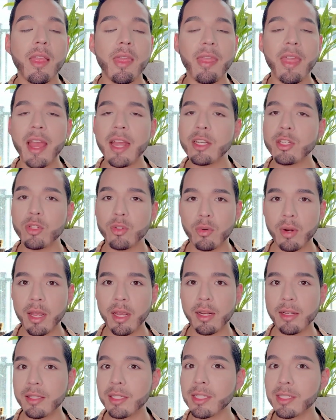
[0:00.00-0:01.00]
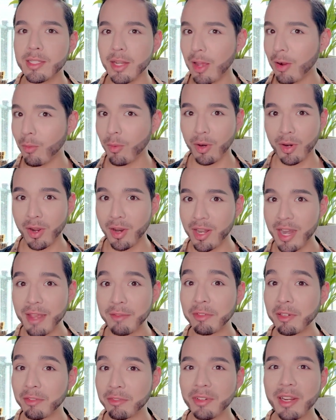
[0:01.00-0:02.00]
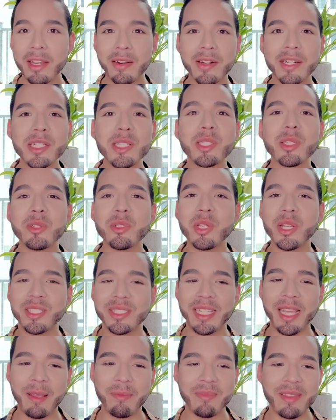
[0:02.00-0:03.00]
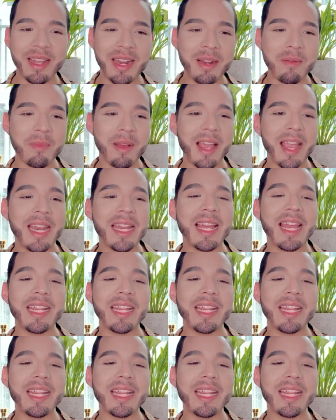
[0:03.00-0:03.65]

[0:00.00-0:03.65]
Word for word: That trick does not work on every fragrance, so just keep that in mind.